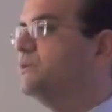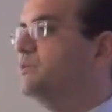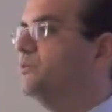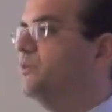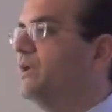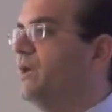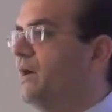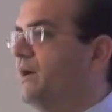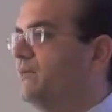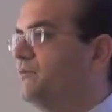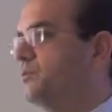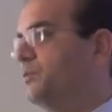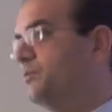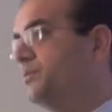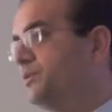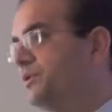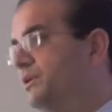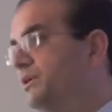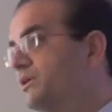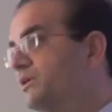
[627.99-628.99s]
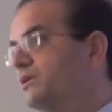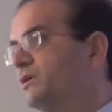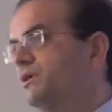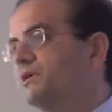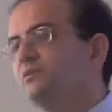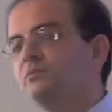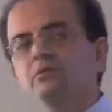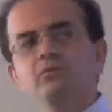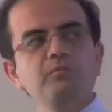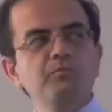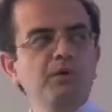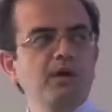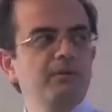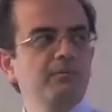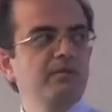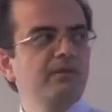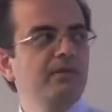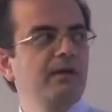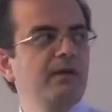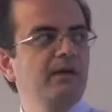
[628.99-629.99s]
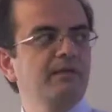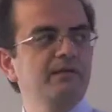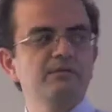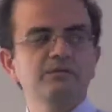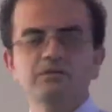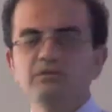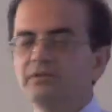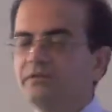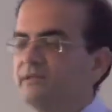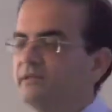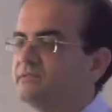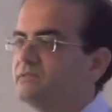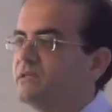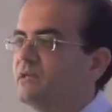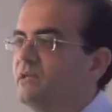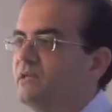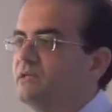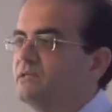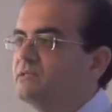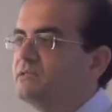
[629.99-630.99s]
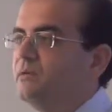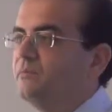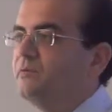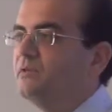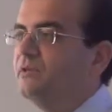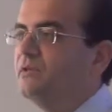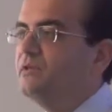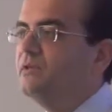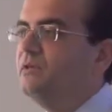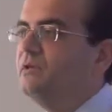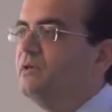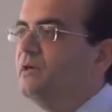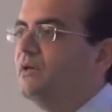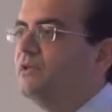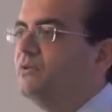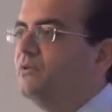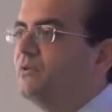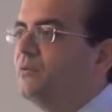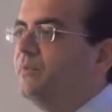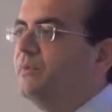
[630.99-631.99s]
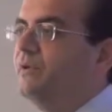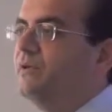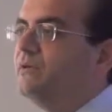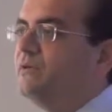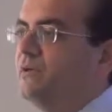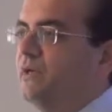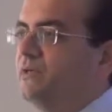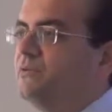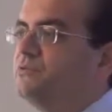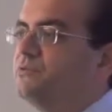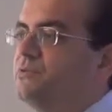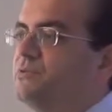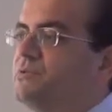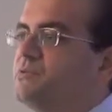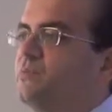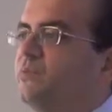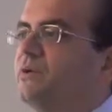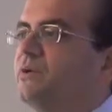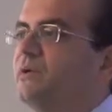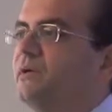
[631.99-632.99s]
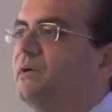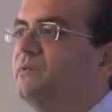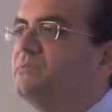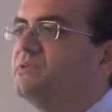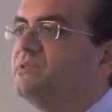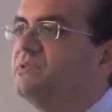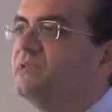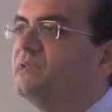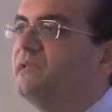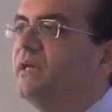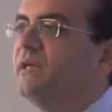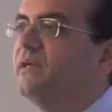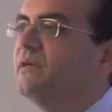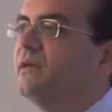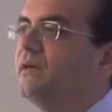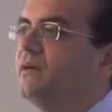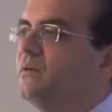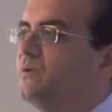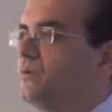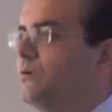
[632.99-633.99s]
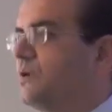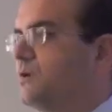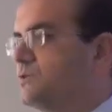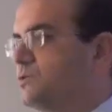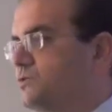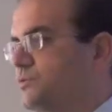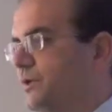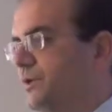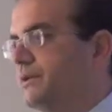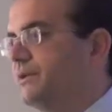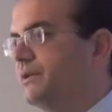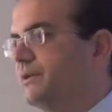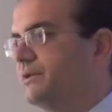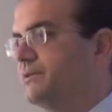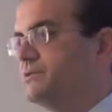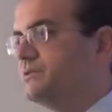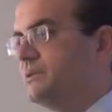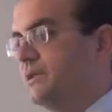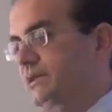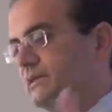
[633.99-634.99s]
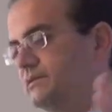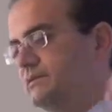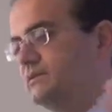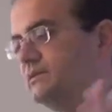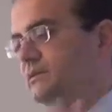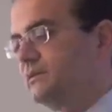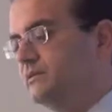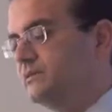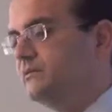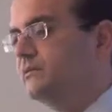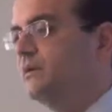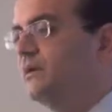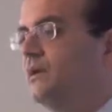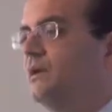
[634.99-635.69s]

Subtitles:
do we have. We're pretty good. We're probably not as good as some of the European countries when it comes to data, or Australia is excellent